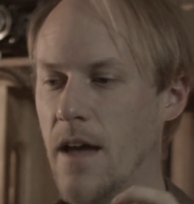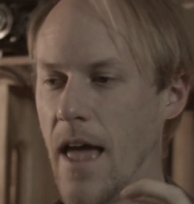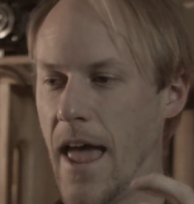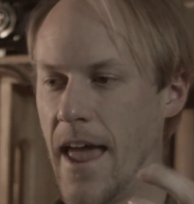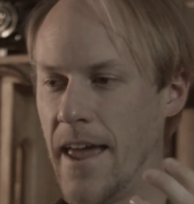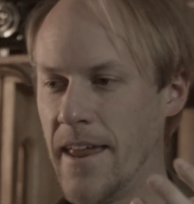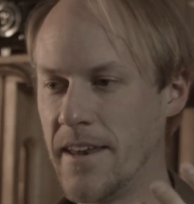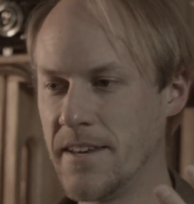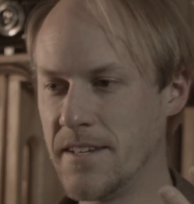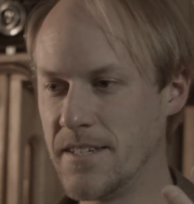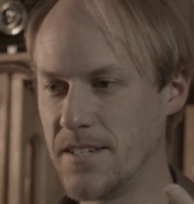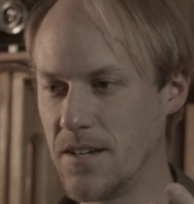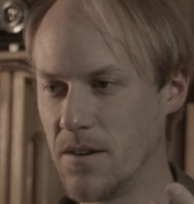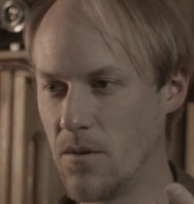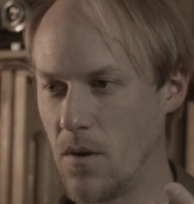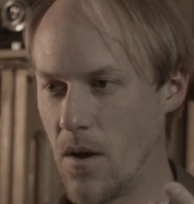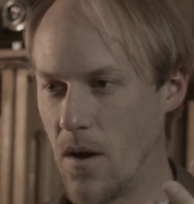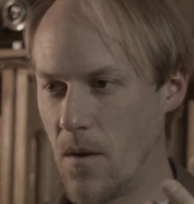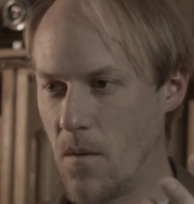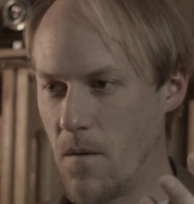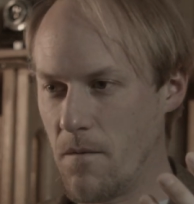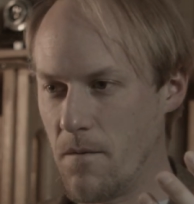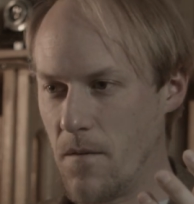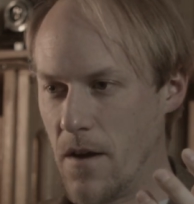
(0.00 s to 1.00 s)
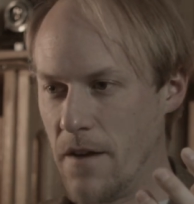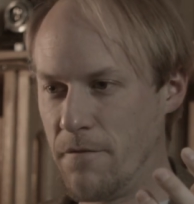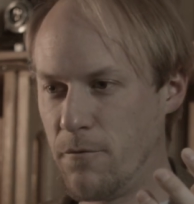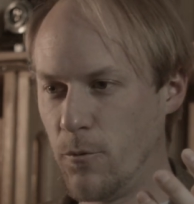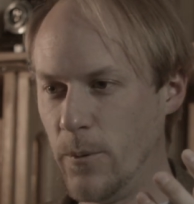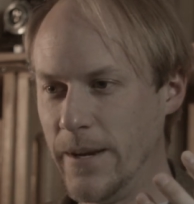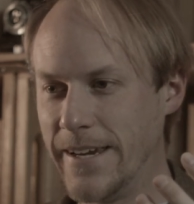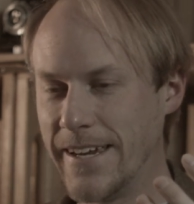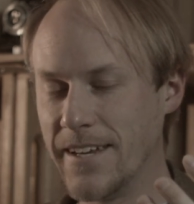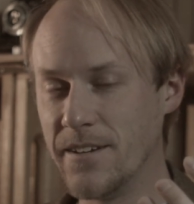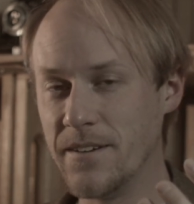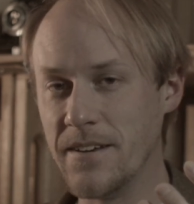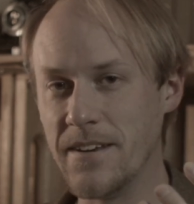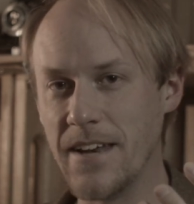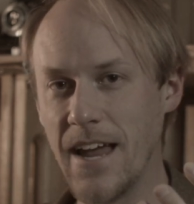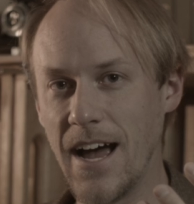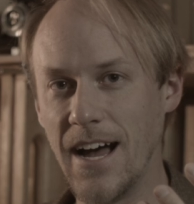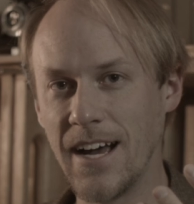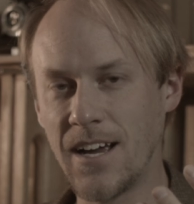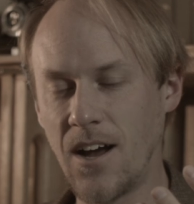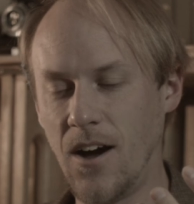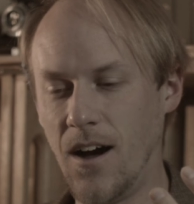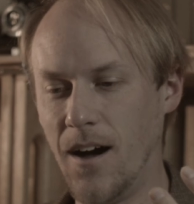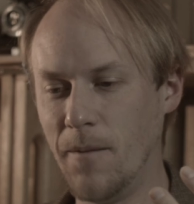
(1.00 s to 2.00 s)
and if we can
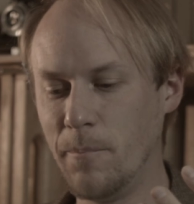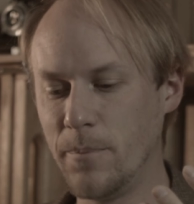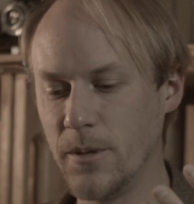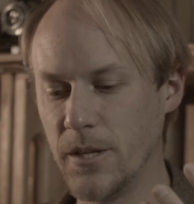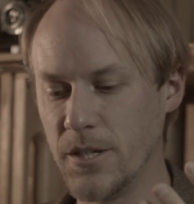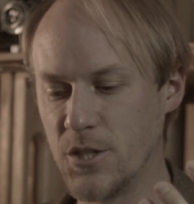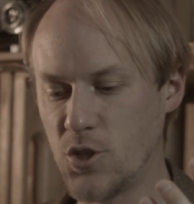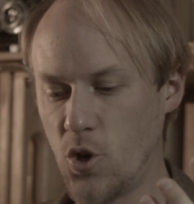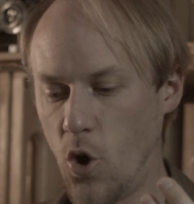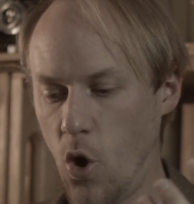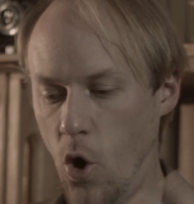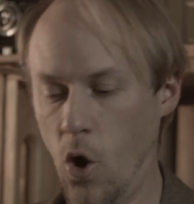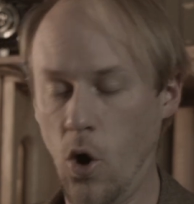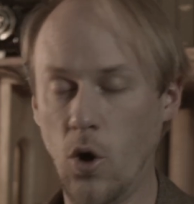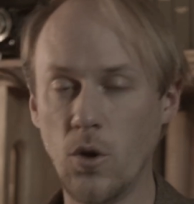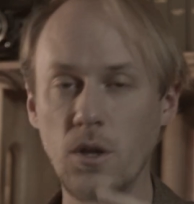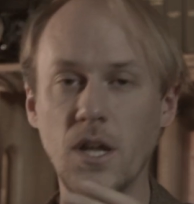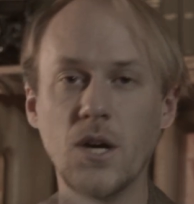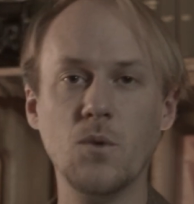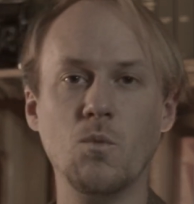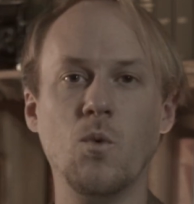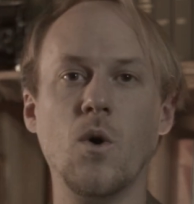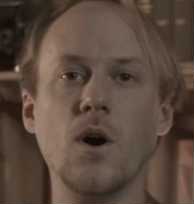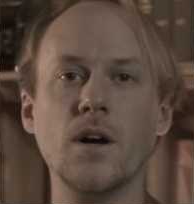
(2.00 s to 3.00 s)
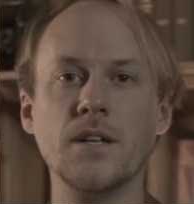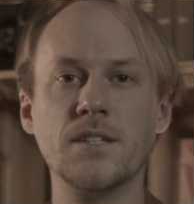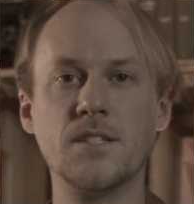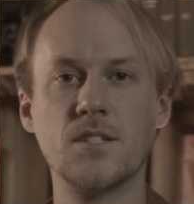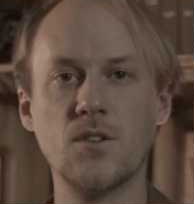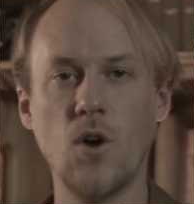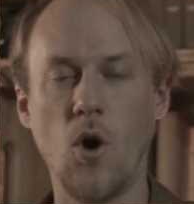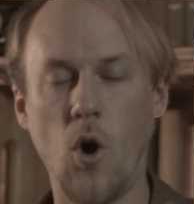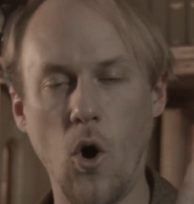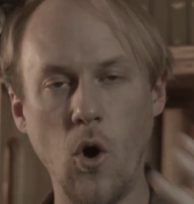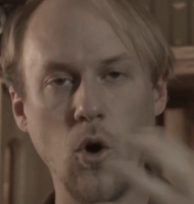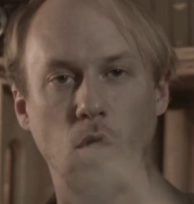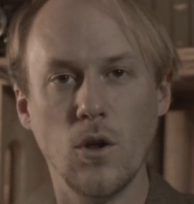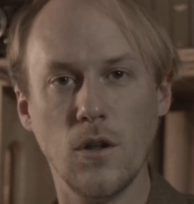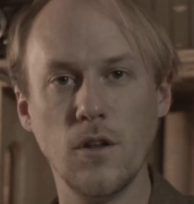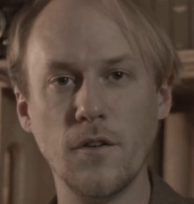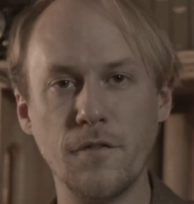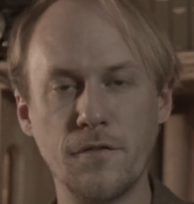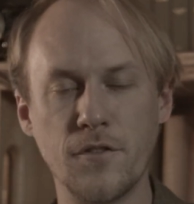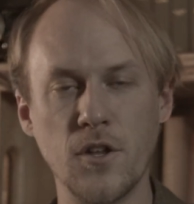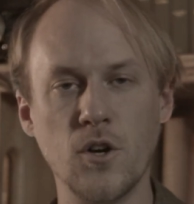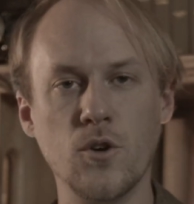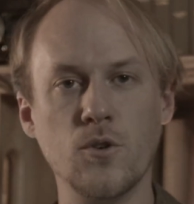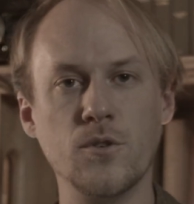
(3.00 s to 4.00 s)
accomplish all at once all
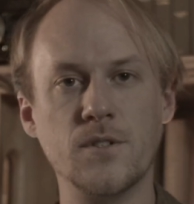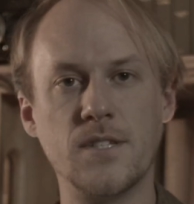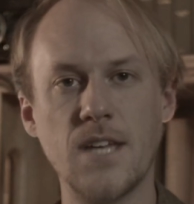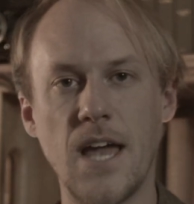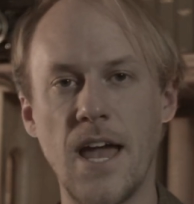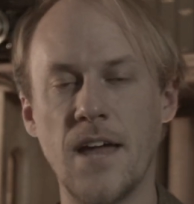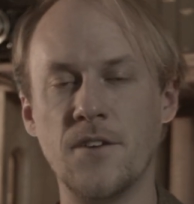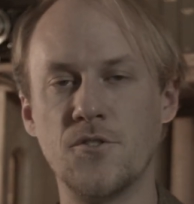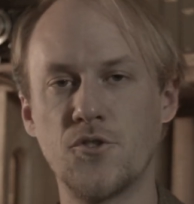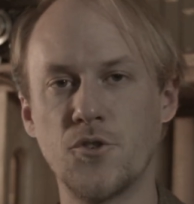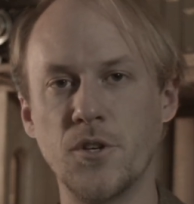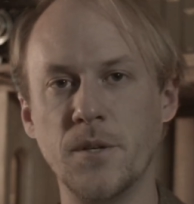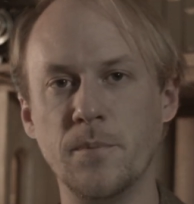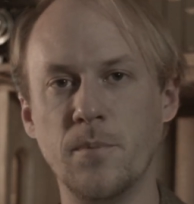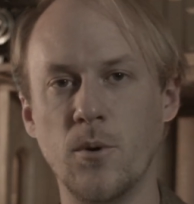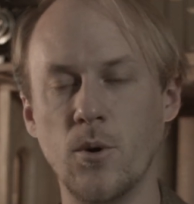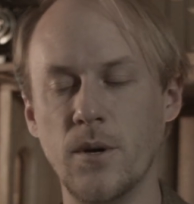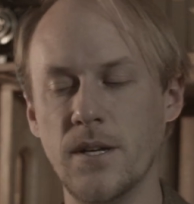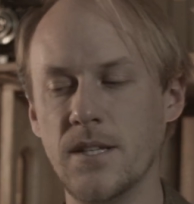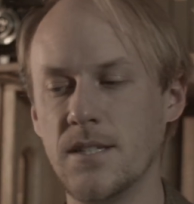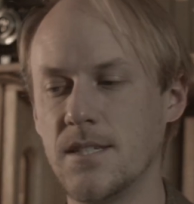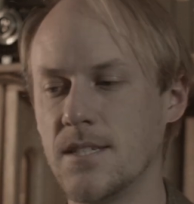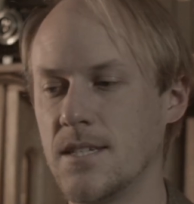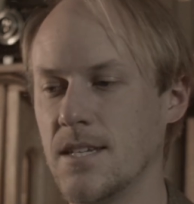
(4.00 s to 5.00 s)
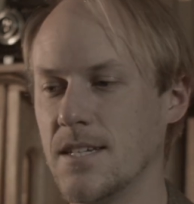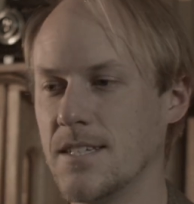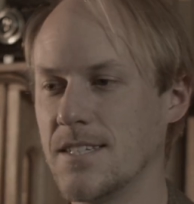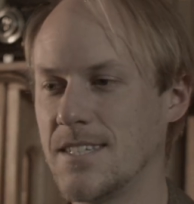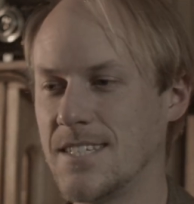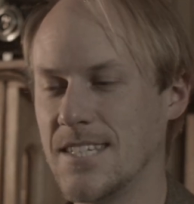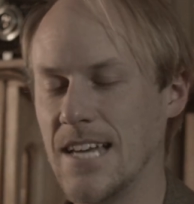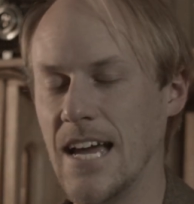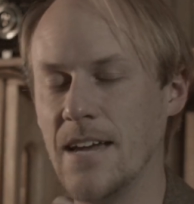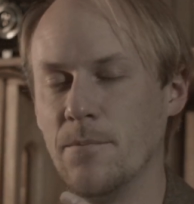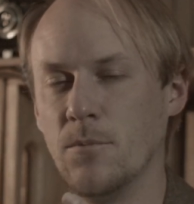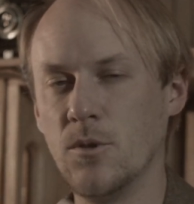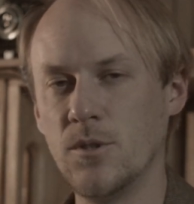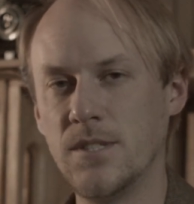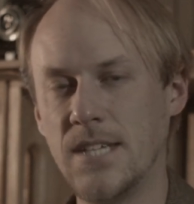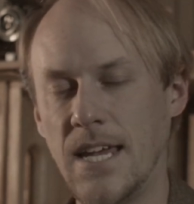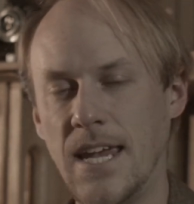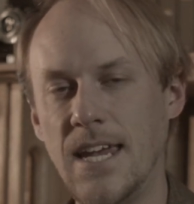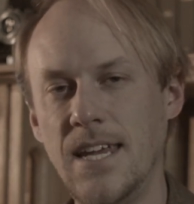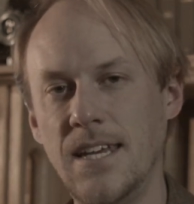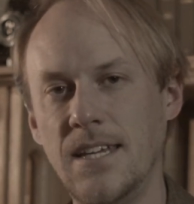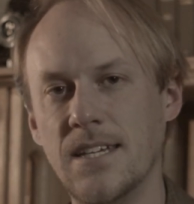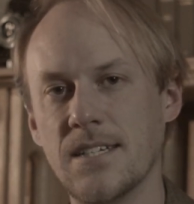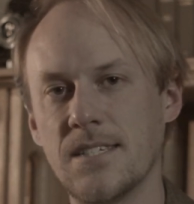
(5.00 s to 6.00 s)
of those entry points
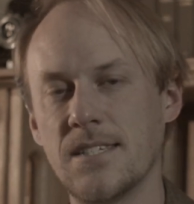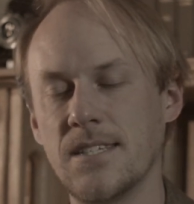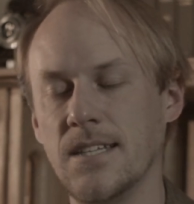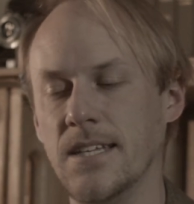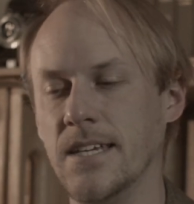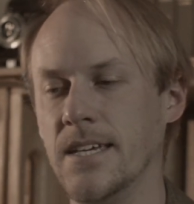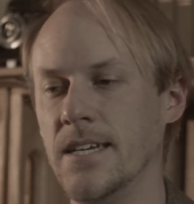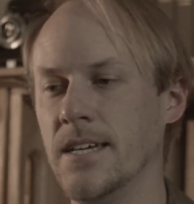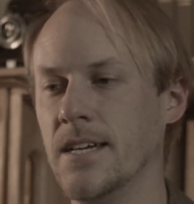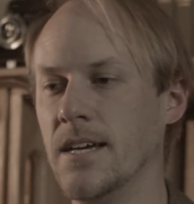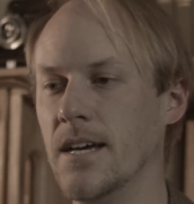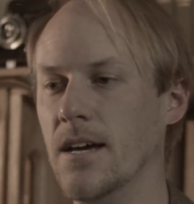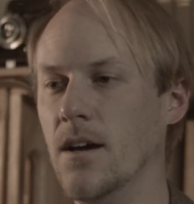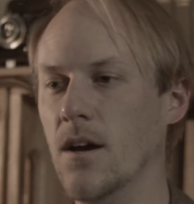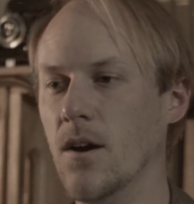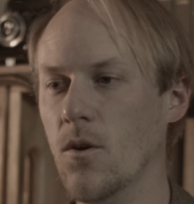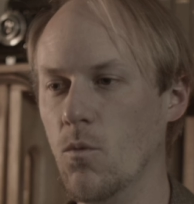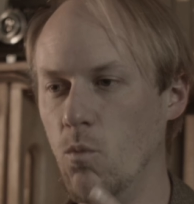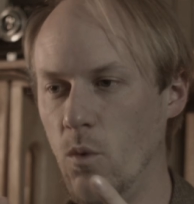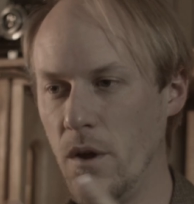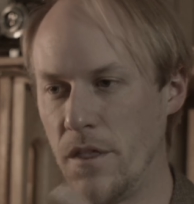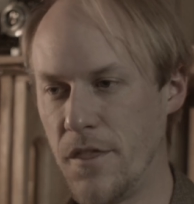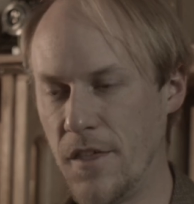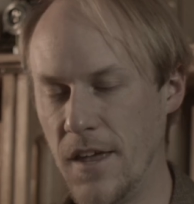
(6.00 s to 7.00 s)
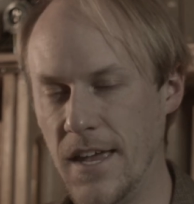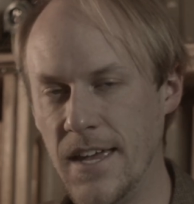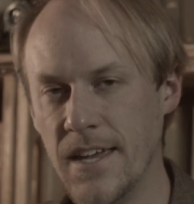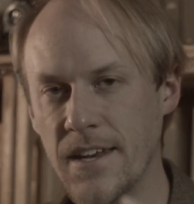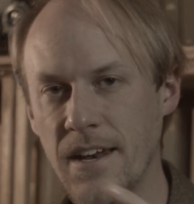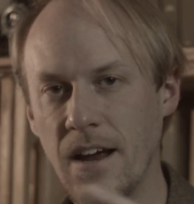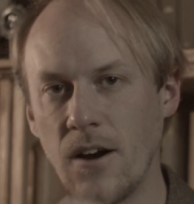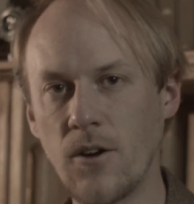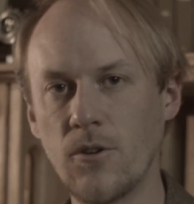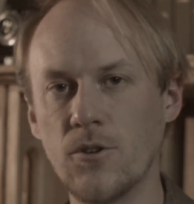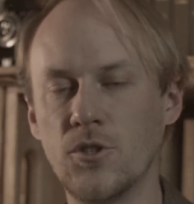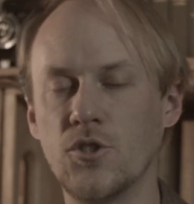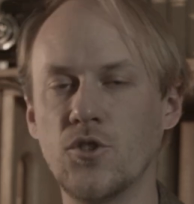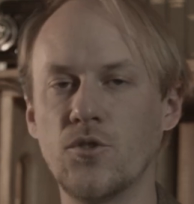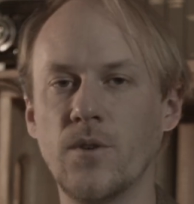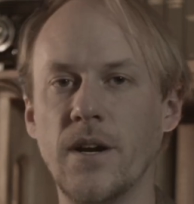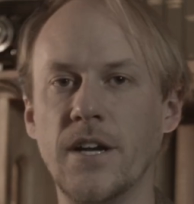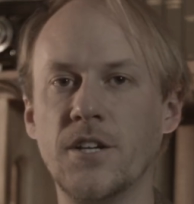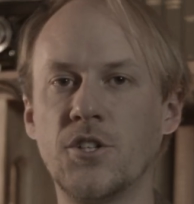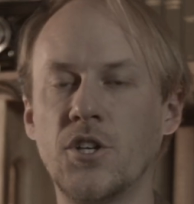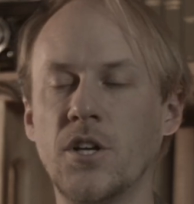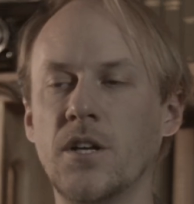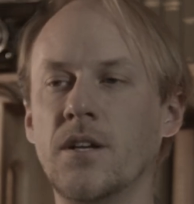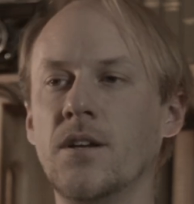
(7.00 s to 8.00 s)
simultaneously within our
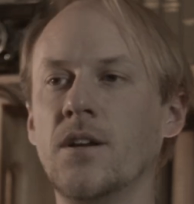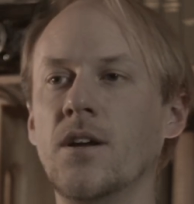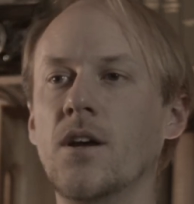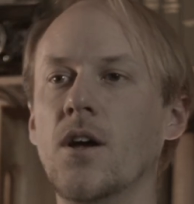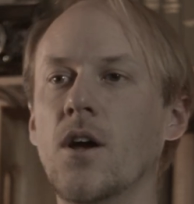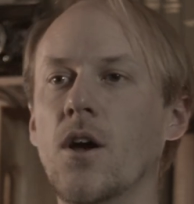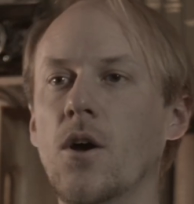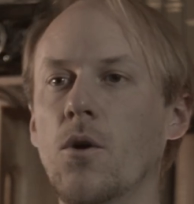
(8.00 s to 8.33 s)
duration,